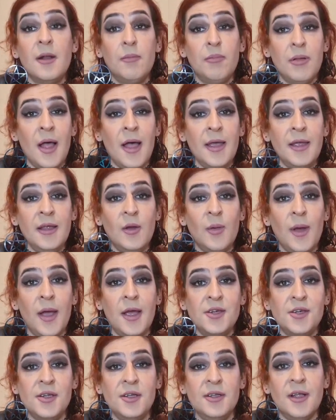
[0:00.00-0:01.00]
reply in
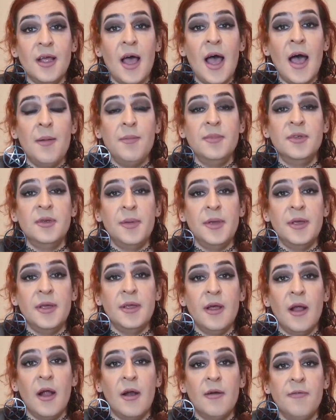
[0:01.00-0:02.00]
question happens to
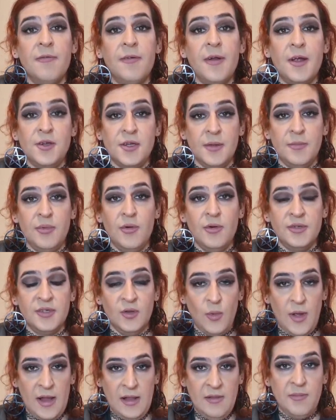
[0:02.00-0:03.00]
be our freshly
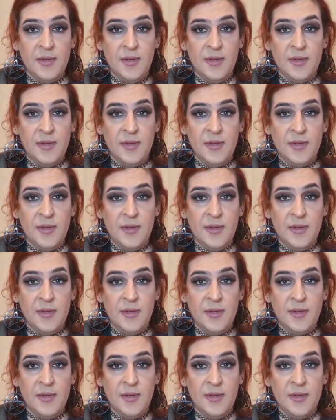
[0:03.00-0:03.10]
posted wedding